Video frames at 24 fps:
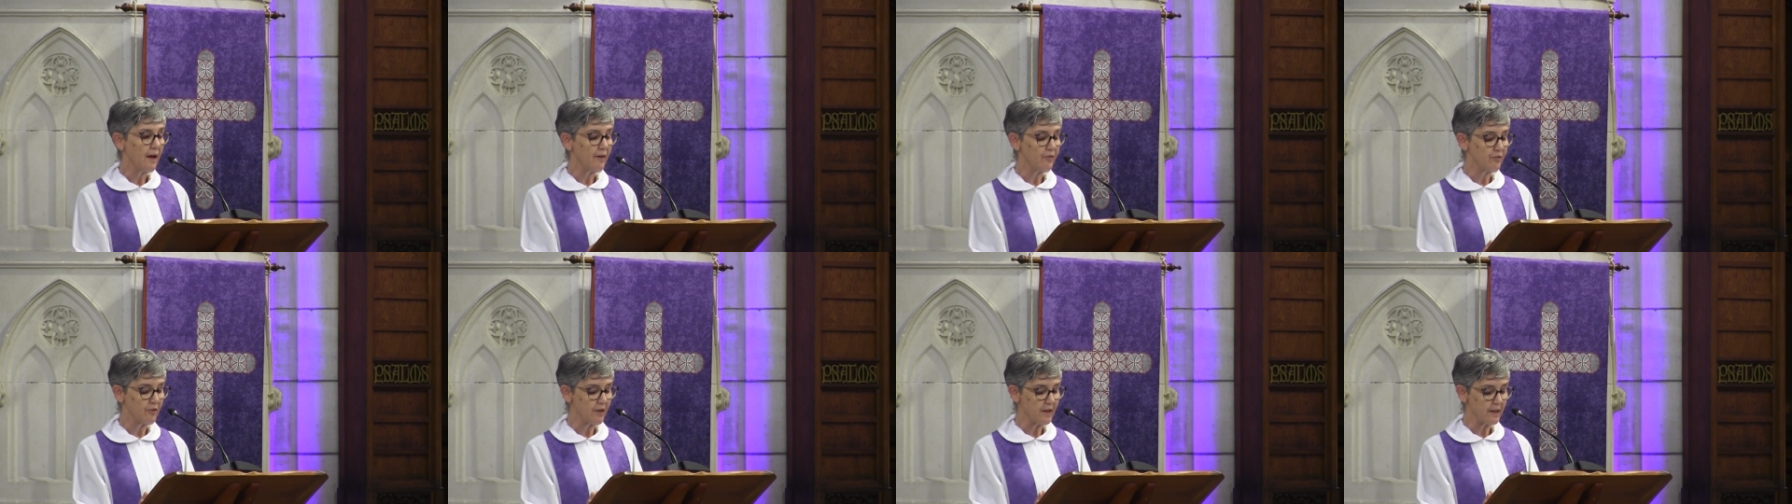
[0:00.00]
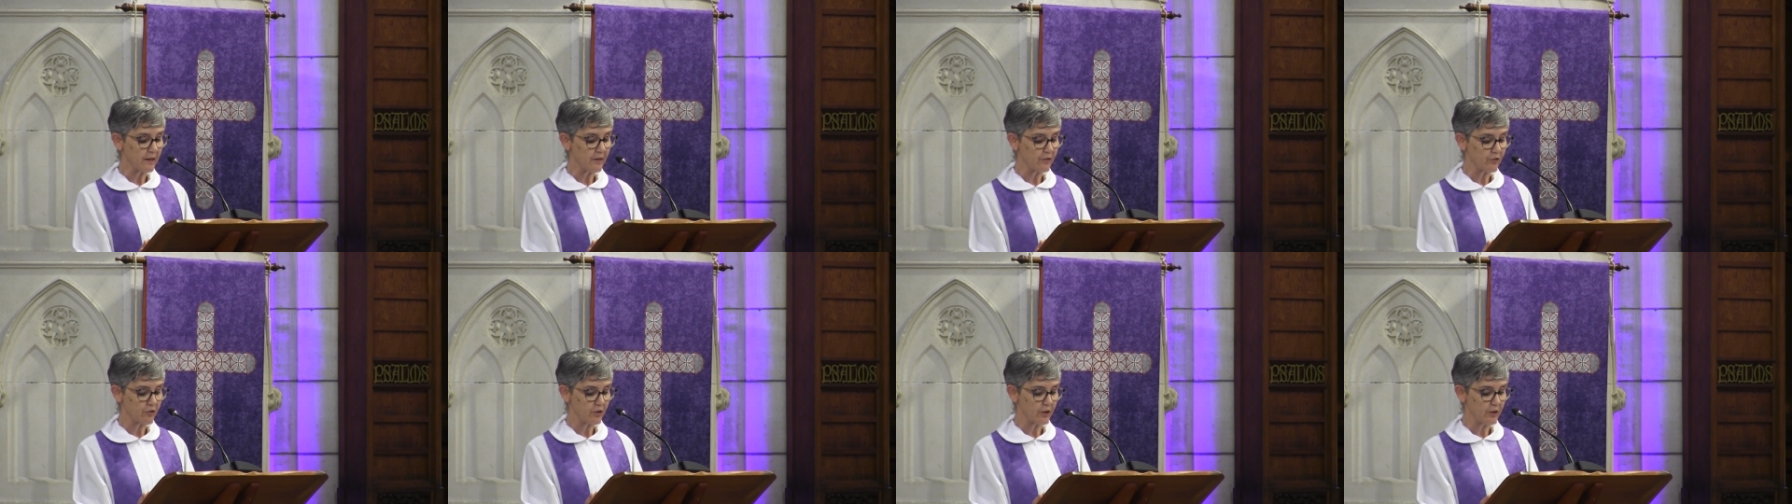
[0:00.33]
as
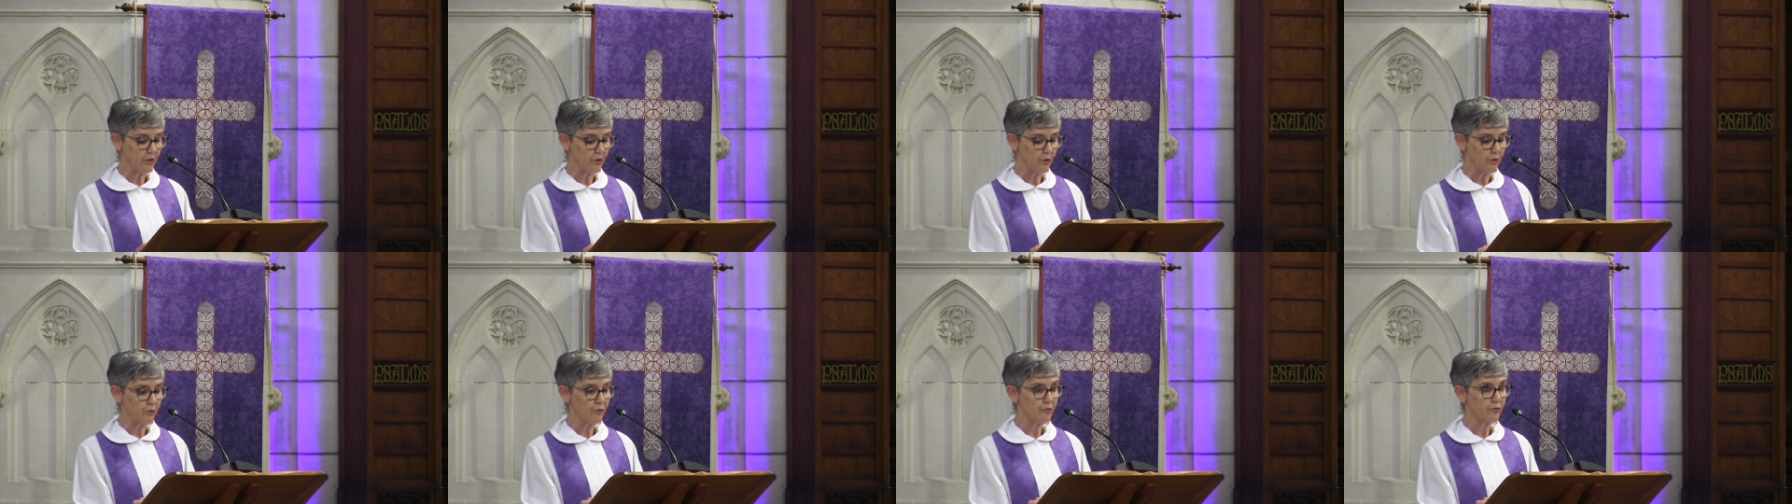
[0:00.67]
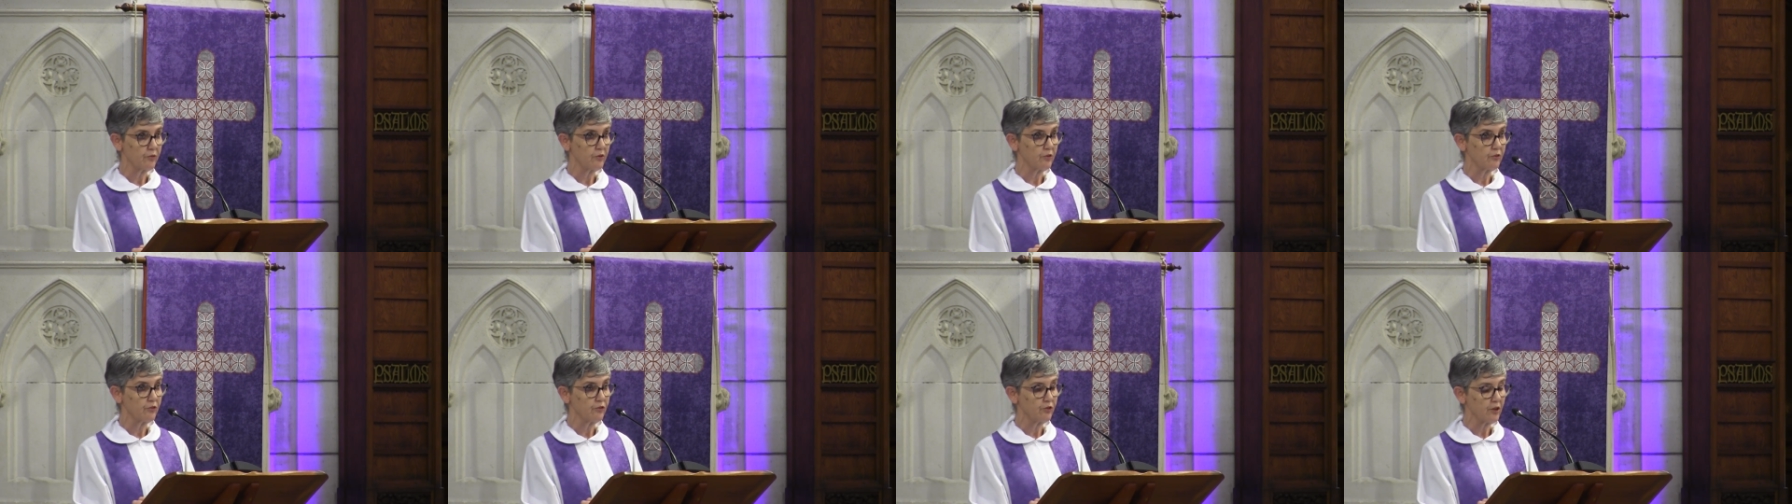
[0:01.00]
he
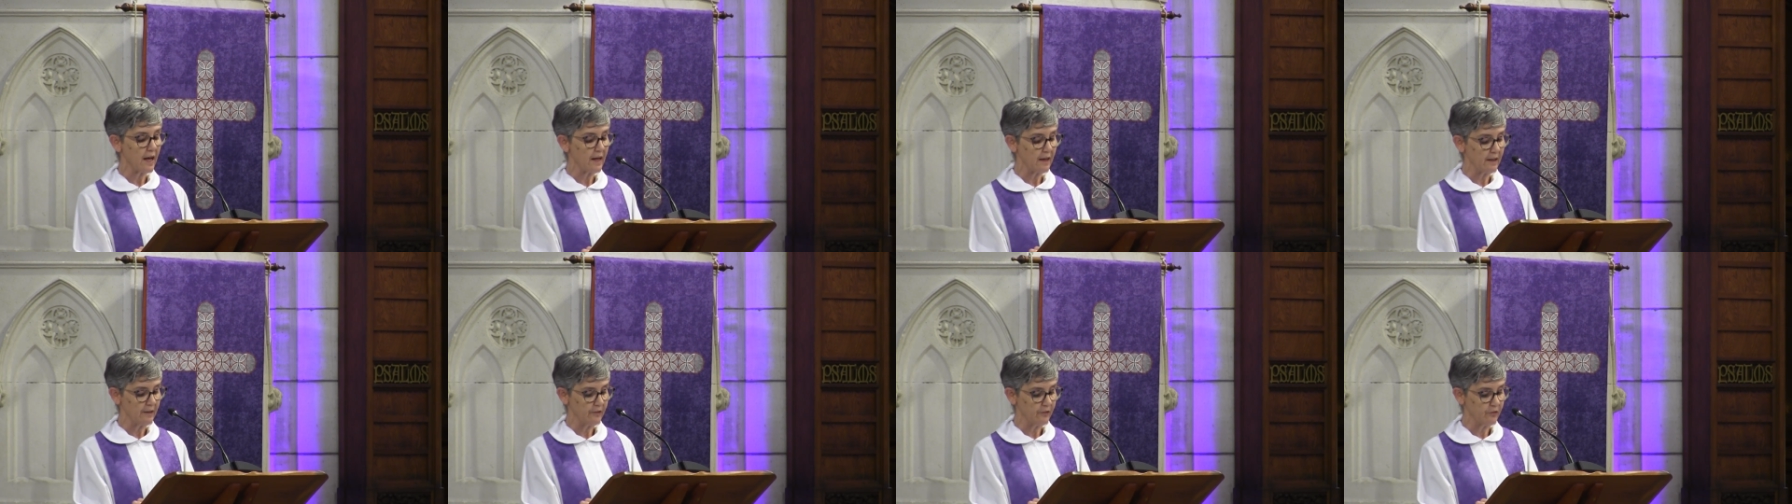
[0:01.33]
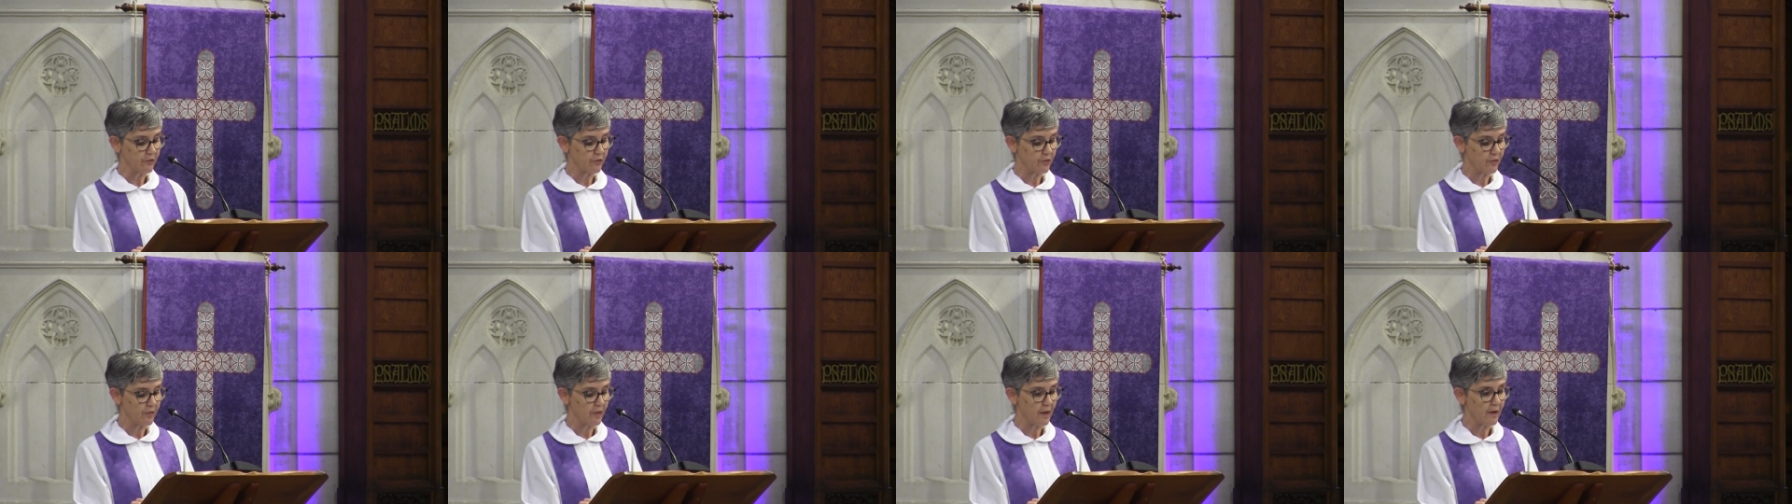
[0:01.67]
continues to
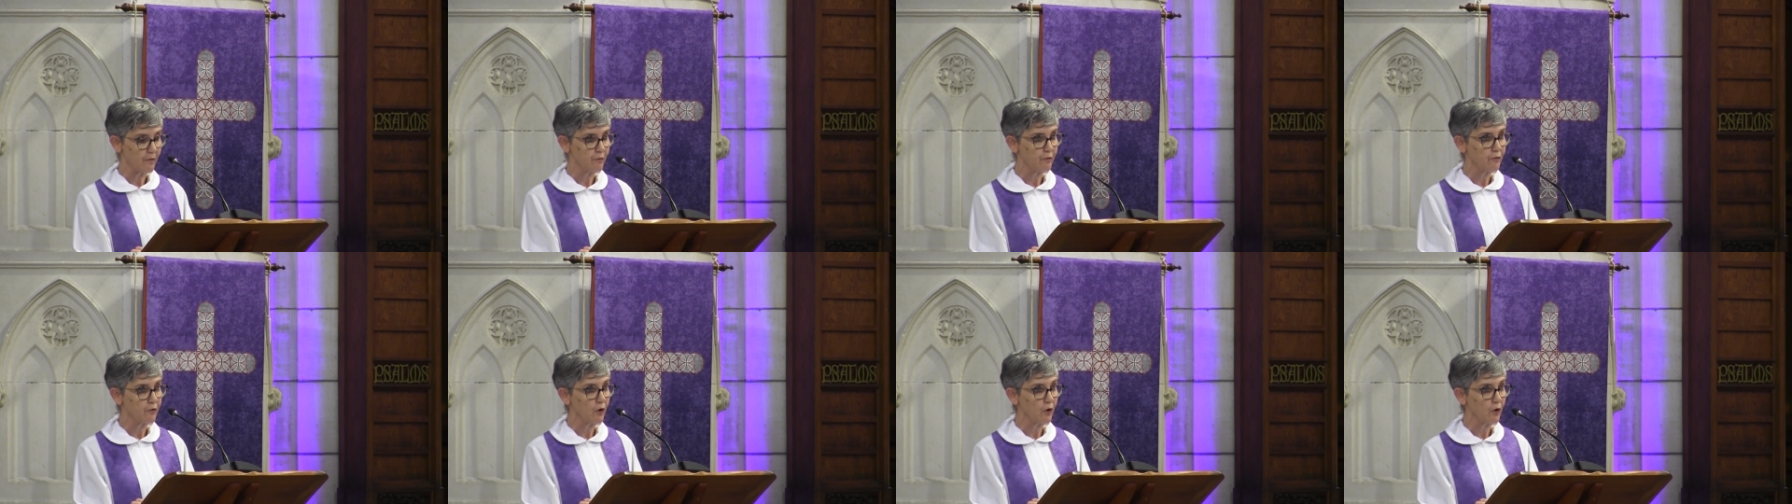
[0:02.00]
challenge their